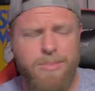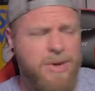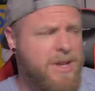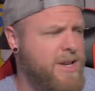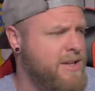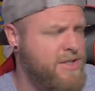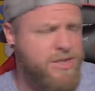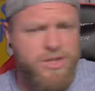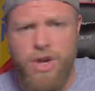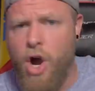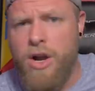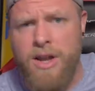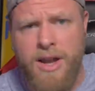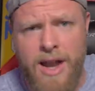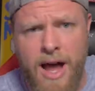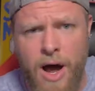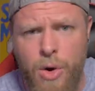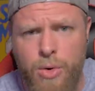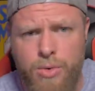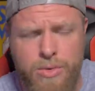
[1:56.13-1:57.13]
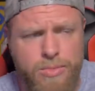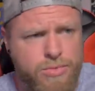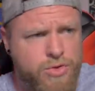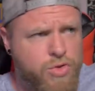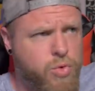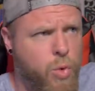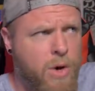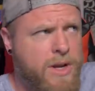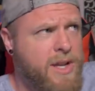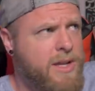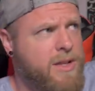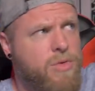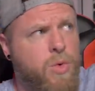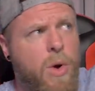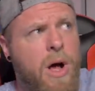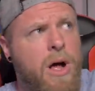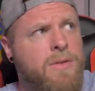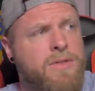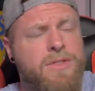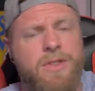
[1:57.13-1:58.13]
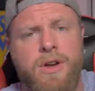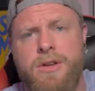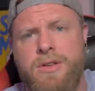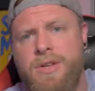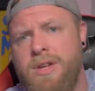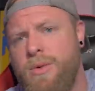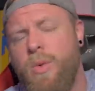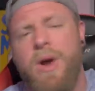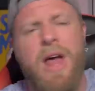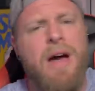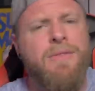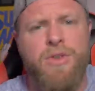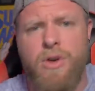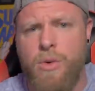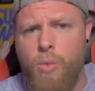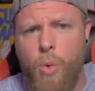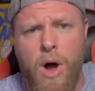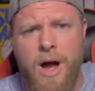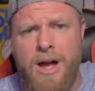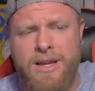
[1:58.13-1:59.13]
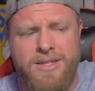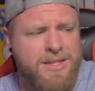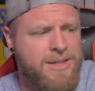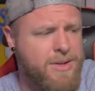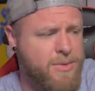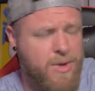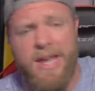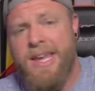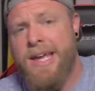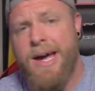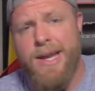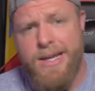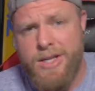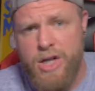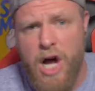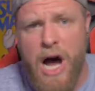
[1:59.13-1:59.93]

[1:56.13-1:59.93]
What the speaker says: I mean, it started out 2012, 13, whatever it was, and it like got